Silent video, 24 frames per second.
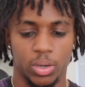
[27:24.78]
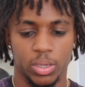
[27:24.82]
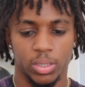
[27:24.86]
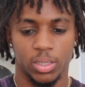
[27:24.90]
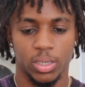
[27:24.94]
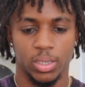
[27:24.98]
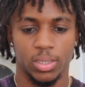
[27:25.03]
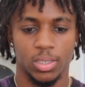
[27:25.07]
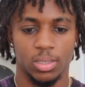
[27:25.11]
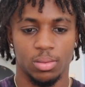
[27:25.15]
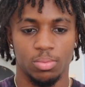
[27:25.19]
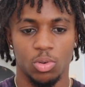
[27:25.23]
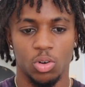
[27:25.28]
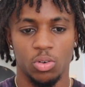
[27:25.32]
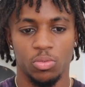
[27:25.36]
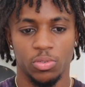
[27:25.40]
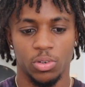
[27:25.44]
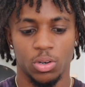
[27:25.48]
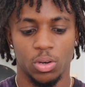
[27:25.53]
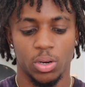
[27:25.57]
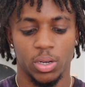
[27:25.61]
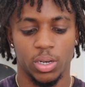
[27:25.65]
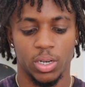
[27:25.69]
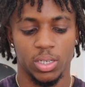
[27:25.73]
they're just
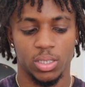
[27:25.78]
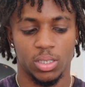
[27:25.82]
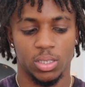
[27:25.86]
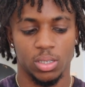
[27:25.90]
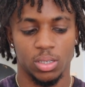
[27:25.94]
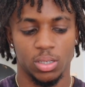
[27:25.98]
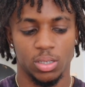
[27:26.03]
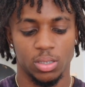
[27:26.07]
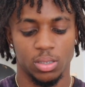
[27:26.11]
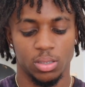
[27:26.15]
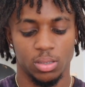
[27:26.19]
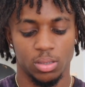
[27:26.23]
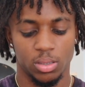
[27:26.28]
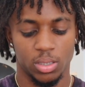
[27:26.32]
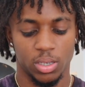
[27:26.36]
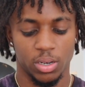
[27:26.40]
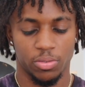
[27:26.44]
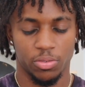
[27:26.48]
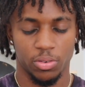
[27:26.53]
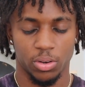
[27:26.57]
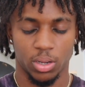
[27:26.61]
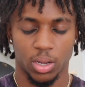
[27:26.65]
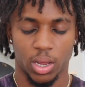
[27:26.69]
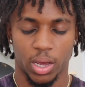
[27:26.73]
moving on into
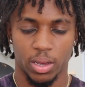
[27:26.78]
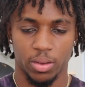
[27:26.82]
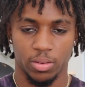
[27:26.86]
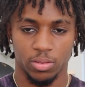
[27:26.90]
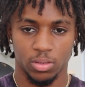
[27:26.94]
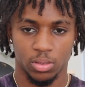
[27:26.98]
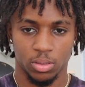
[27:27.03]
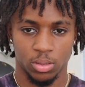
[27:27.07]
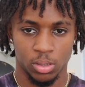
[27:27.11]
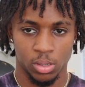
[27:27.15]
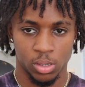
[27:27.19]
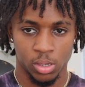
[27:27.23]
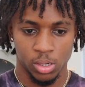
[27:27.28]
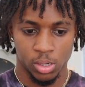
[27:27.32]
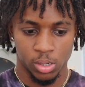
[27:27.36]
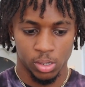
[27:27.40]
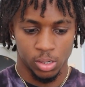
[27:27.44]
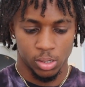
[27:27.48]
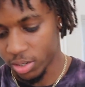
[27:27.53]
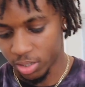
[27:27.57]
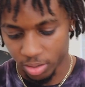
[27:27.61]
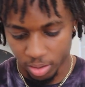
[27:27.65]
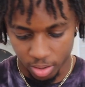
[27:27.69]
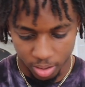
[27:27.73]
different lives,
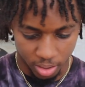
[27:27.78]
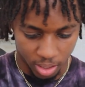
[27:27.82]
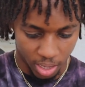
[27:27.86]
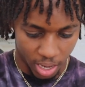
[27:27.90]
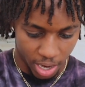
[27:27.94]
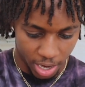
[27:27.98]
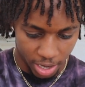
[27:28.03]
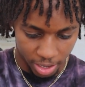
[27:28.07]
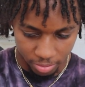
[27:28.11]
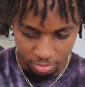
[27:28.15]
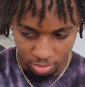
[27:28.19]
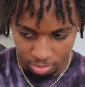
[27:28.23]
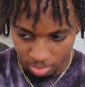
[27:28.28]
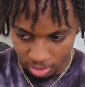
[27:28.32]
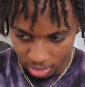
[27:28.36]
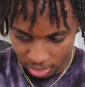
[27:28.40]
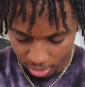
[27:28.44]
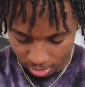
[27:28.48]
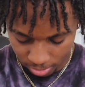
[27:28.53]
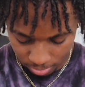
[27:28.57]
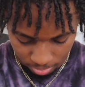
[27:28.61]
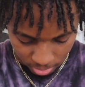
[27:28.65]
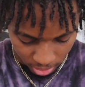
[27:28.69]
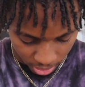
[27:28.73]
parts of their lives,
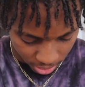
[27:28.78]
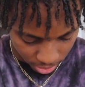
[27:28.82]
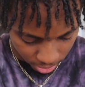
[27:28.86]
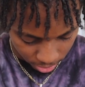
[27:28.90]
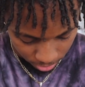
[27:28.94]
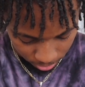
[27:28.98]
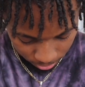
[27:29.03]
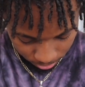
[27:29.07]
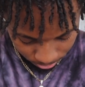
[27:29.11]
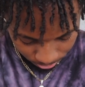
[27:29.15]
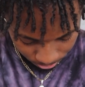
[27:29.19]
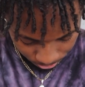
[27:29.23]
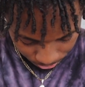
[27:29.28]
man. And